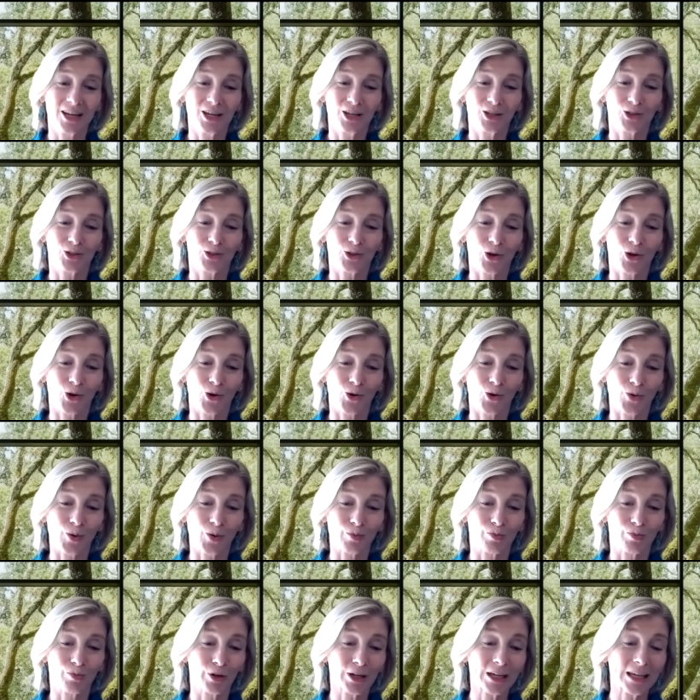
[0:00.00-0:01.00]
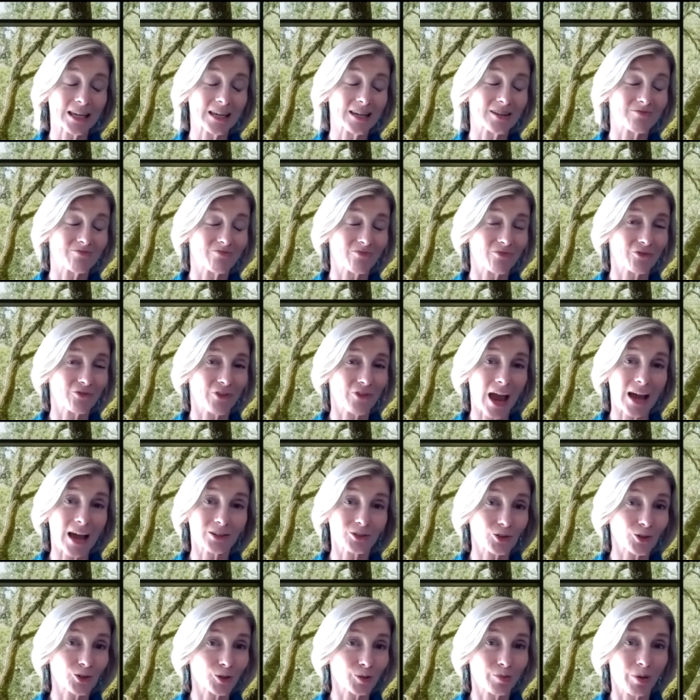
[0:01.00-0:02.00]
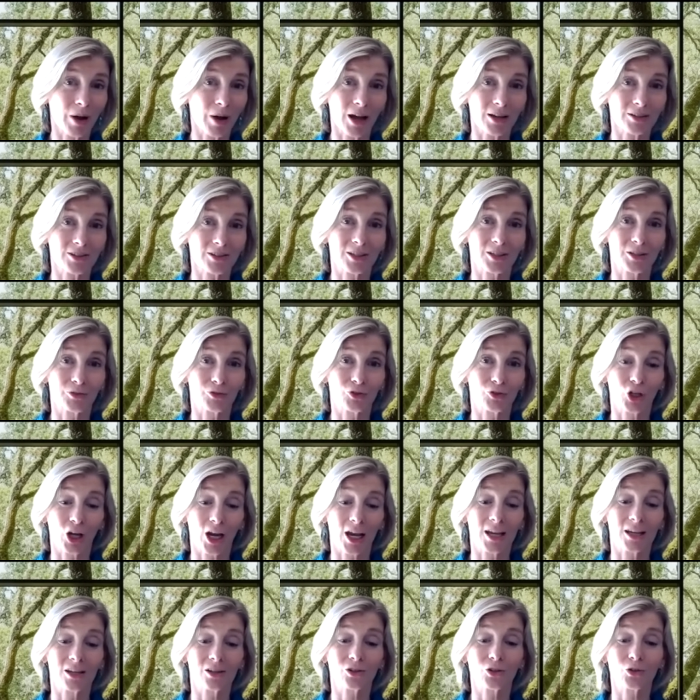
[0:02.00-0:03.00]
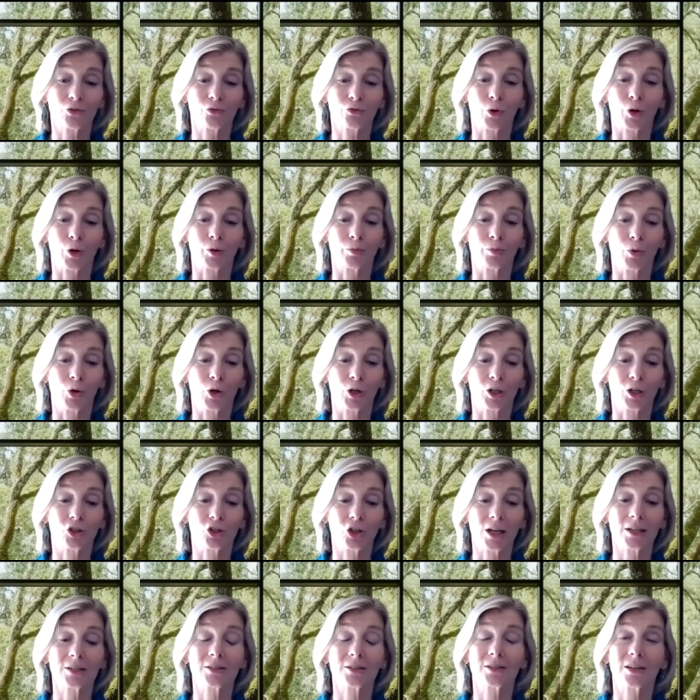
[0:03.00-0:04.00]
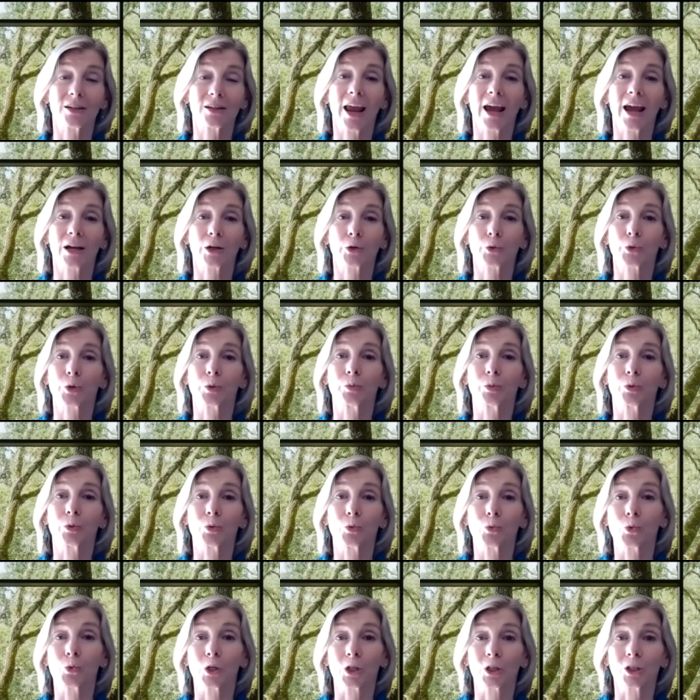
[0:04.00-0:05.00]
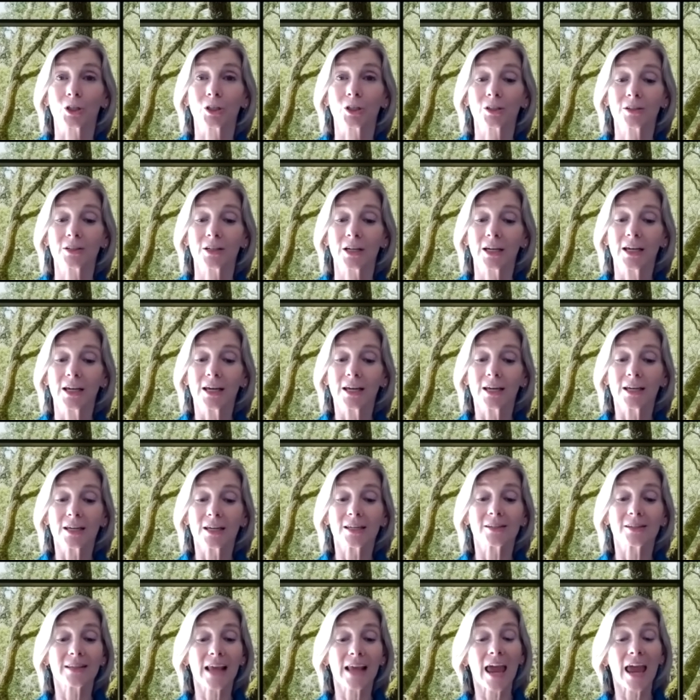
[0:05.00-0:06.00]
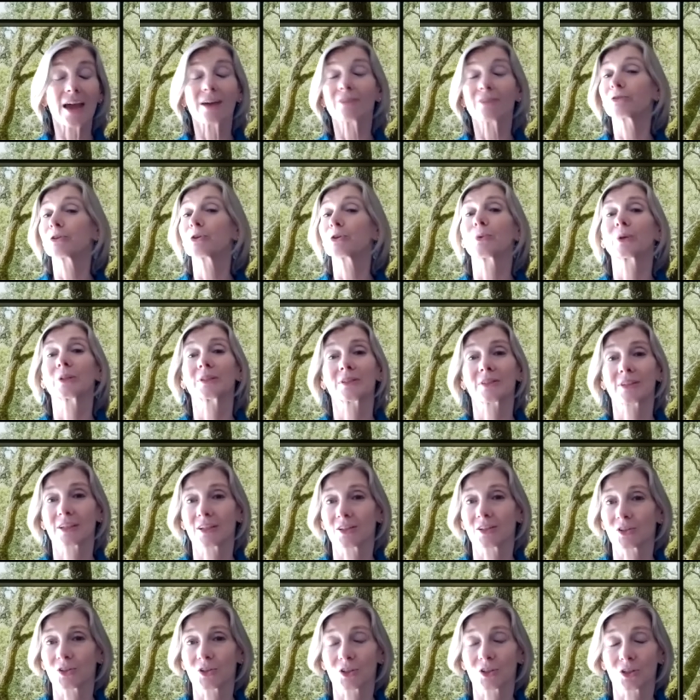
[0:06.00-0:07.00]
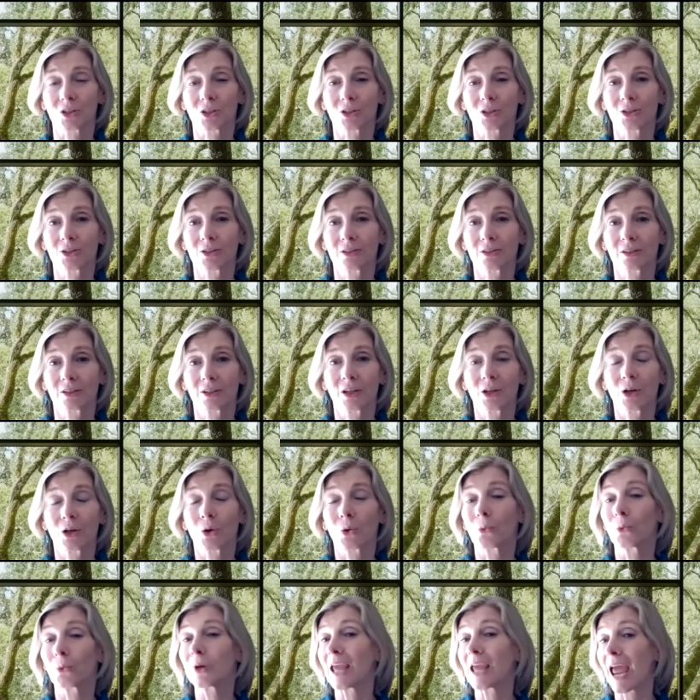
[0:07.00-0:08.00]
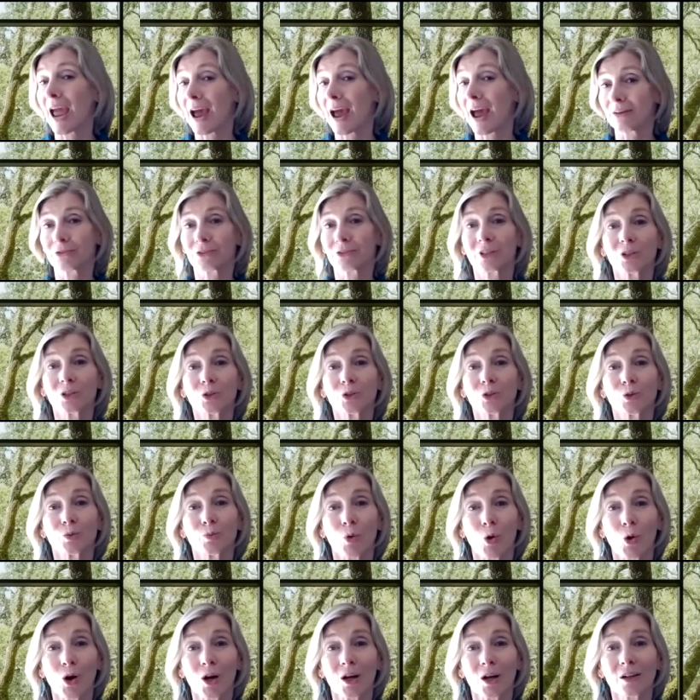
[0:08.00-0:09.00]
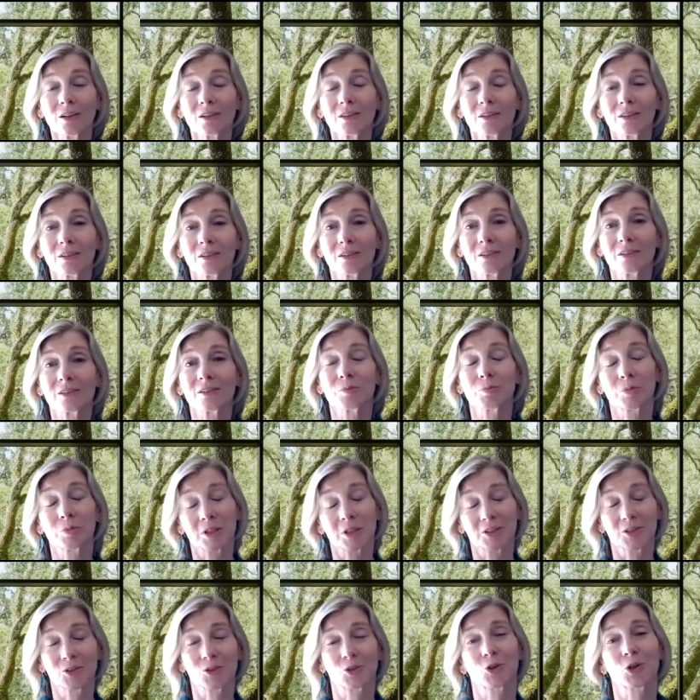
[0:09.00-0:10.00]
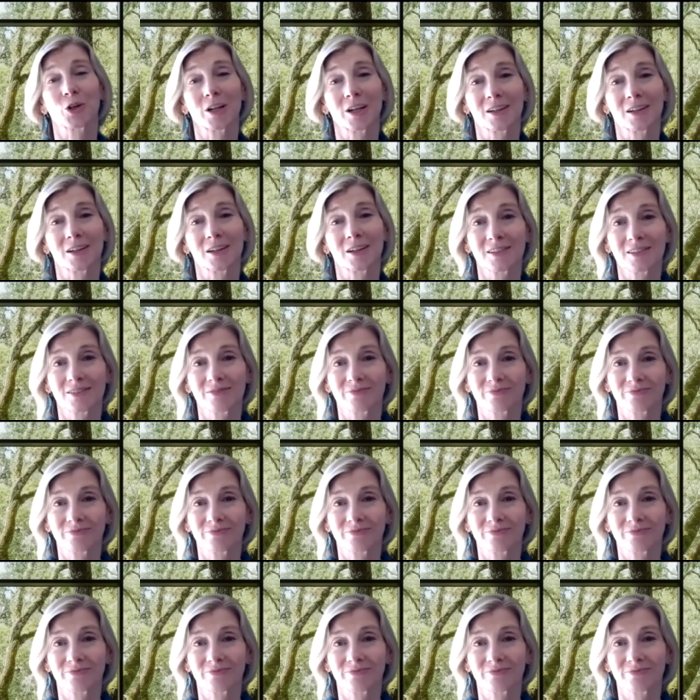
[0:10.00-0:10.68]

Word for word: So, bringing faster positive change for a more just and equitable world is everyone's concern. We have to do more. Please join us.